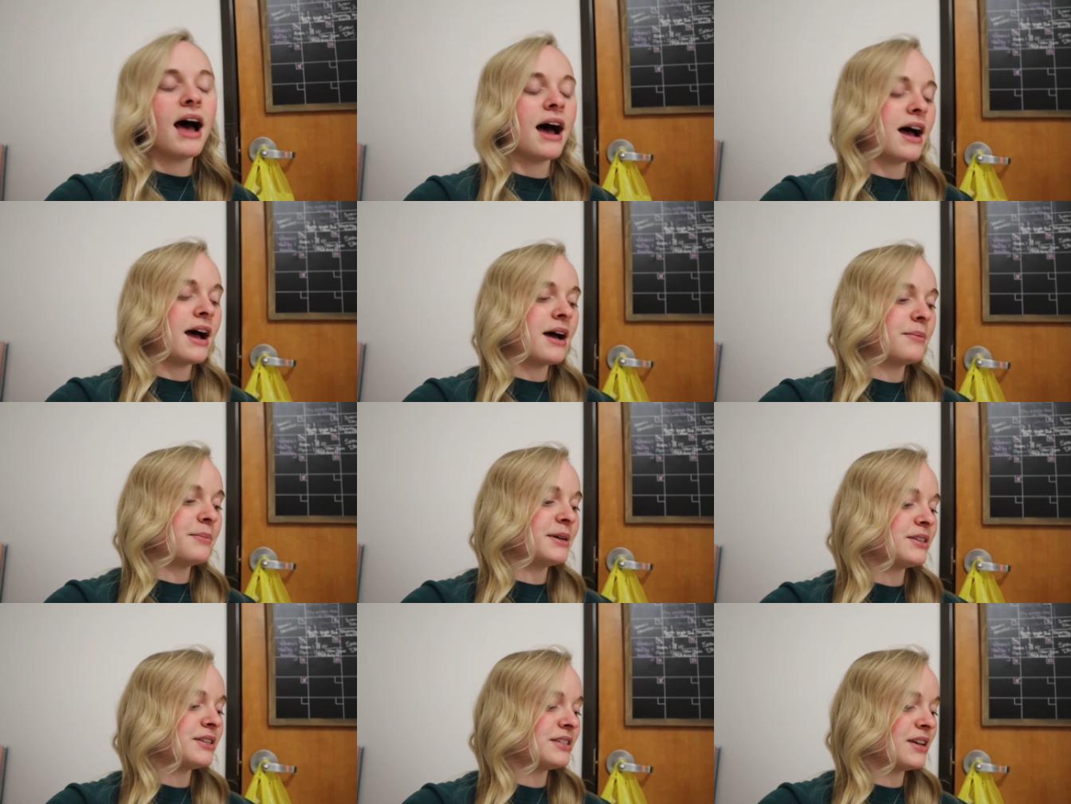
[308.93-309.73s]

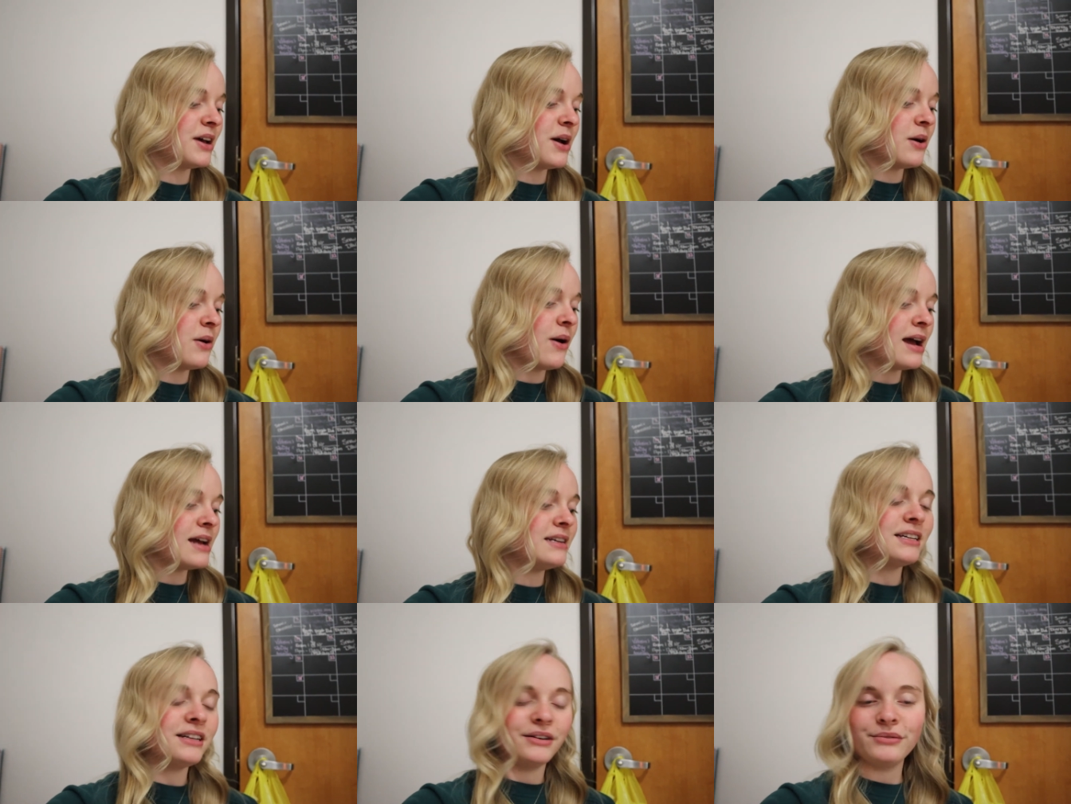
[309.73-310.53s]
Um, so
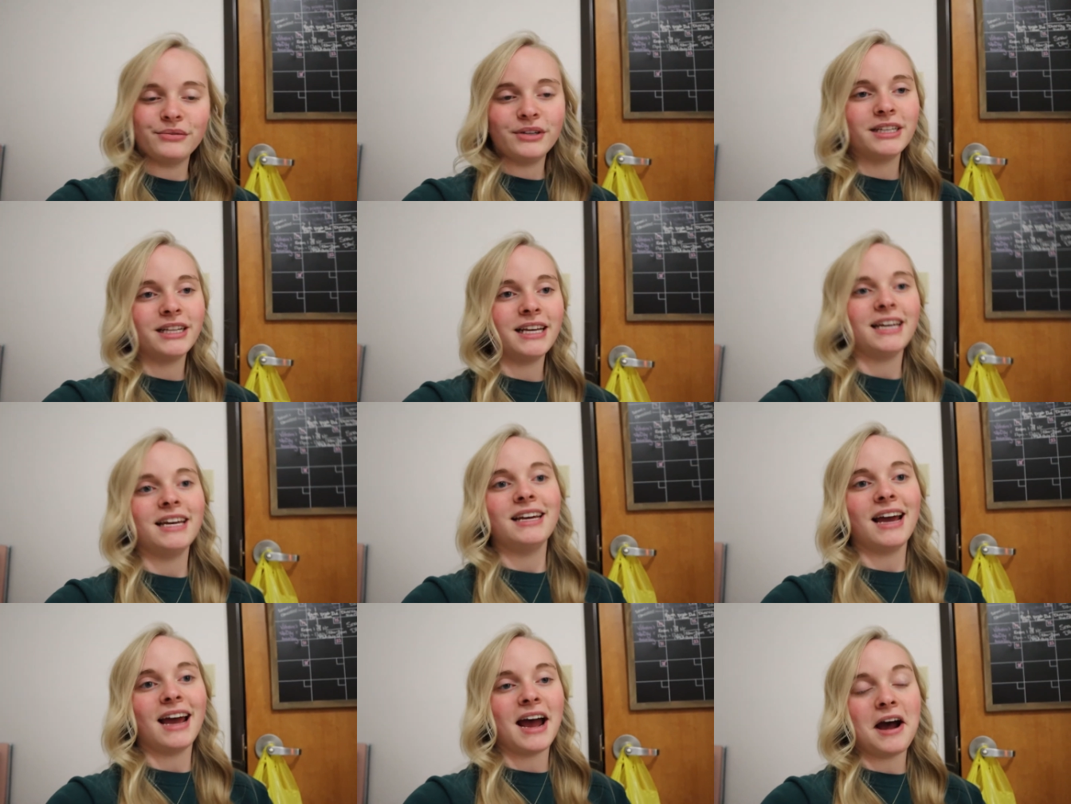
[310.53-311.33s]
I didn't
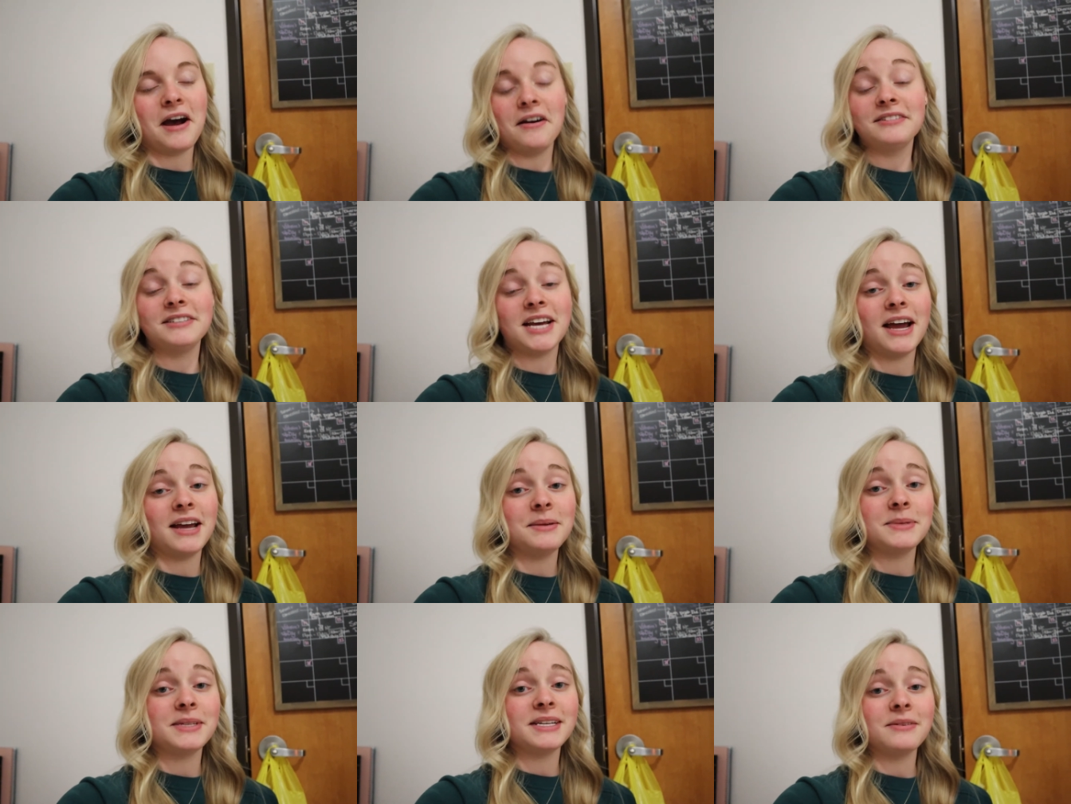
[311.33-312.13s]
really have
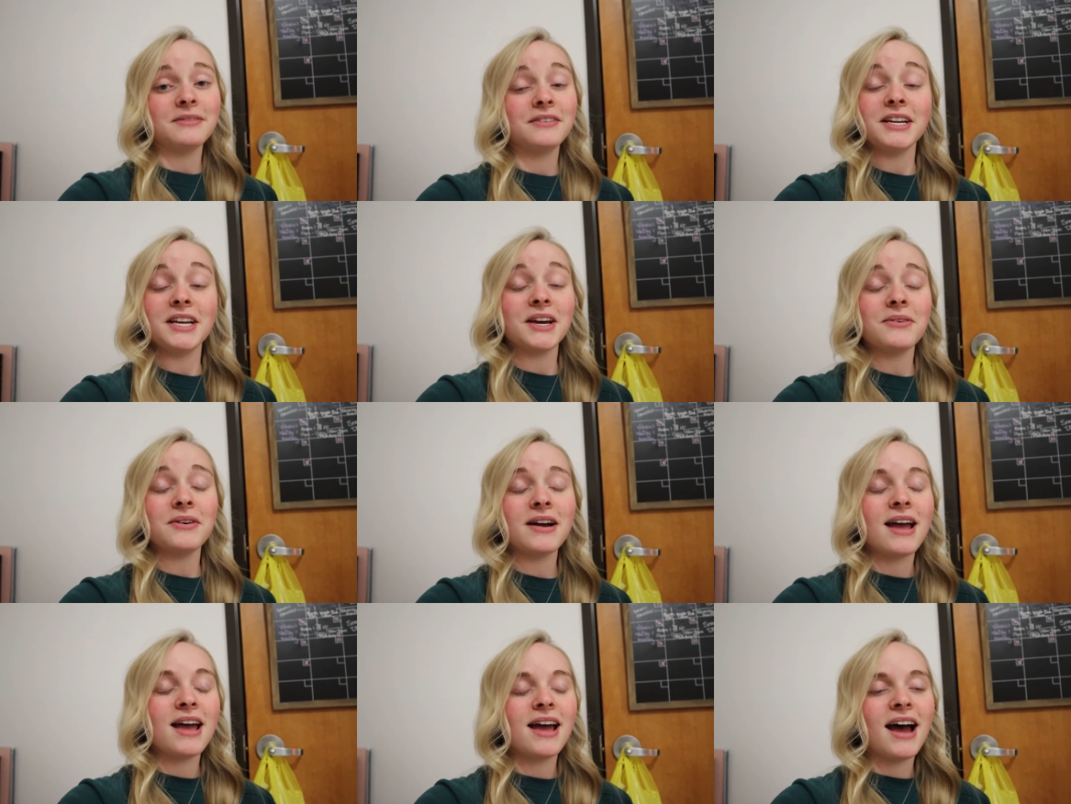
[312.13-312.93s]
time to
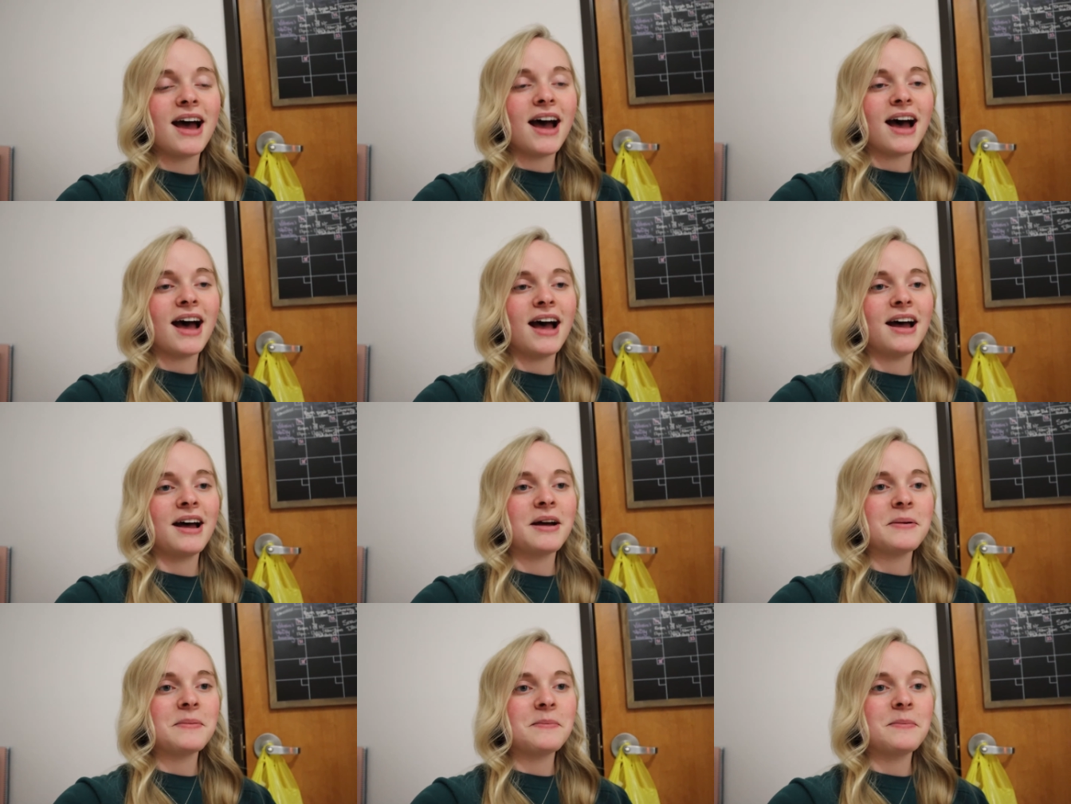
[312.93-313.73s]
video,
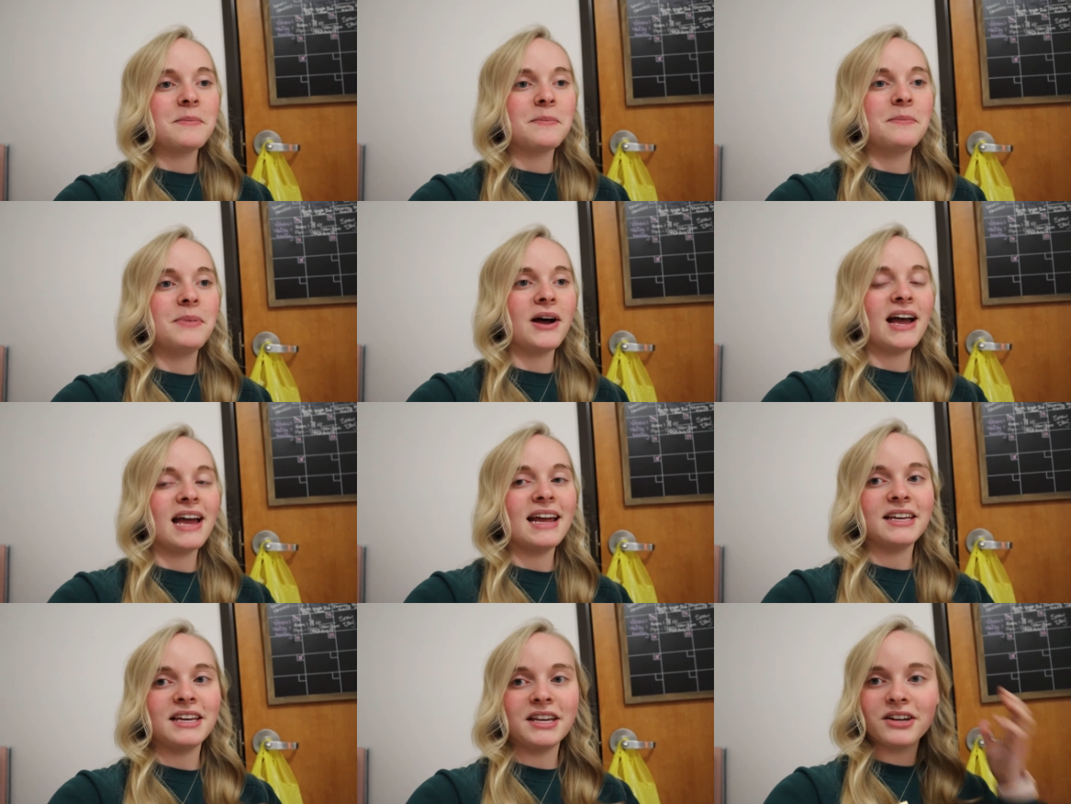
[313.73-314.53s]
um,
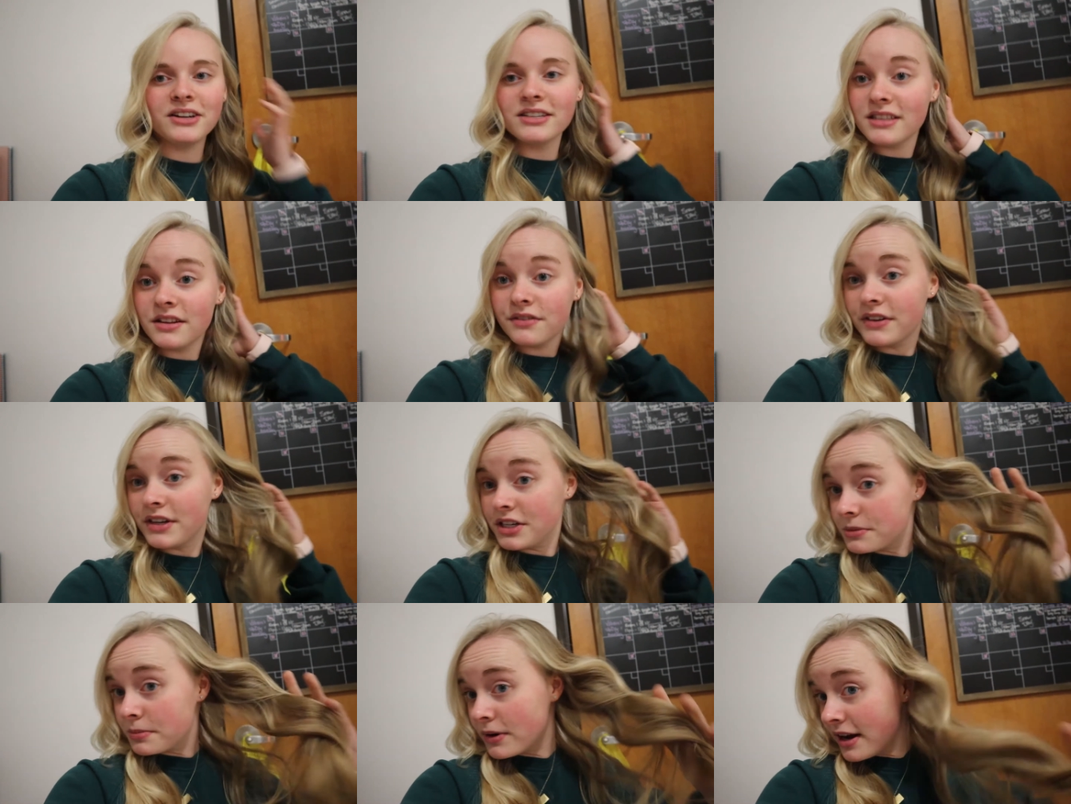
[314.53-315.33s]
but here's the
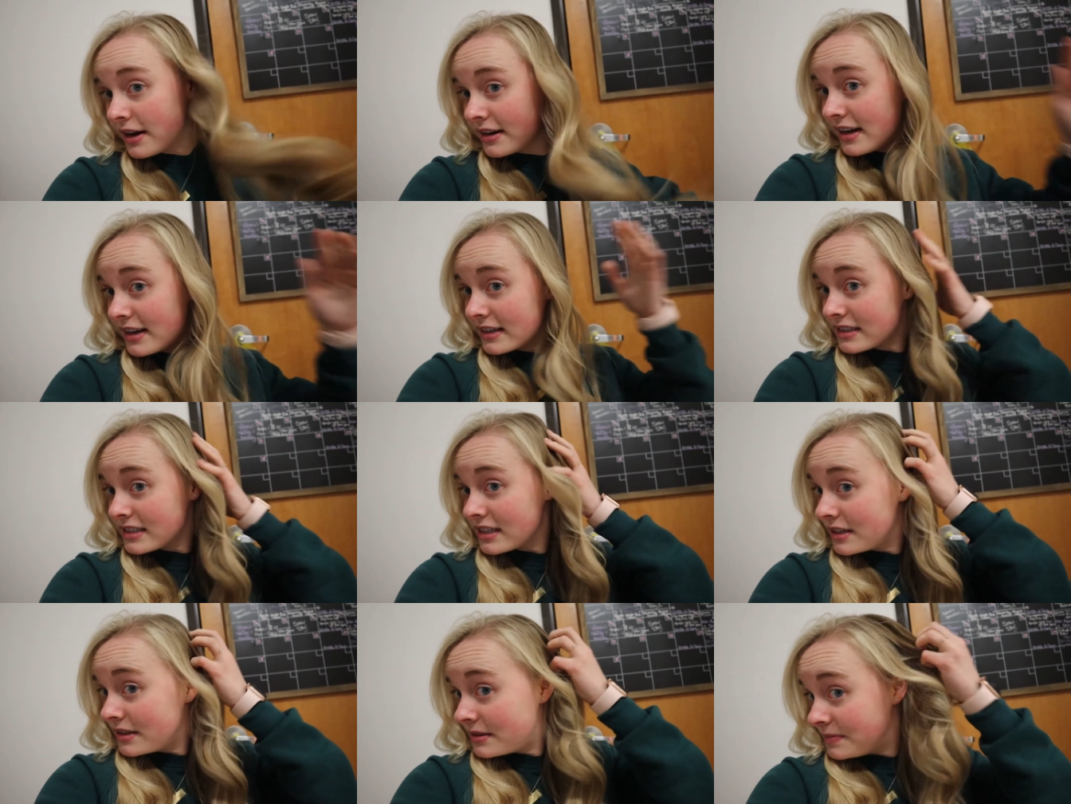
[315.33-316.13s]
finished
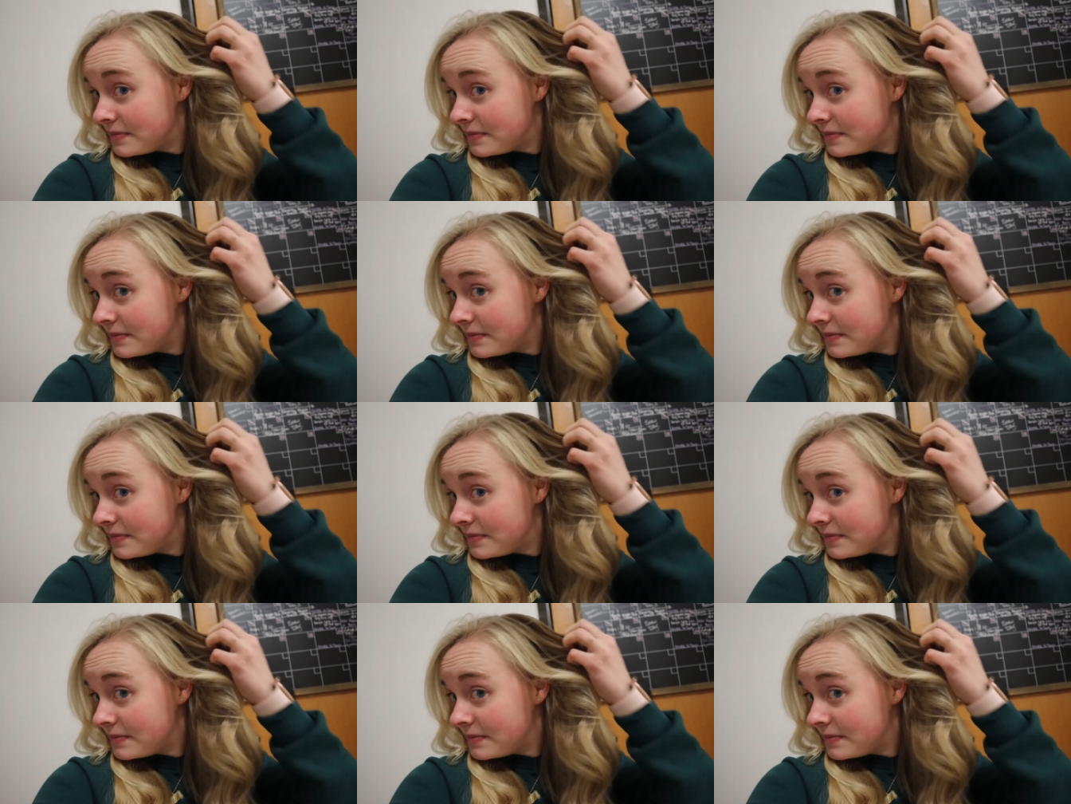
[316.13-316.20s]
product.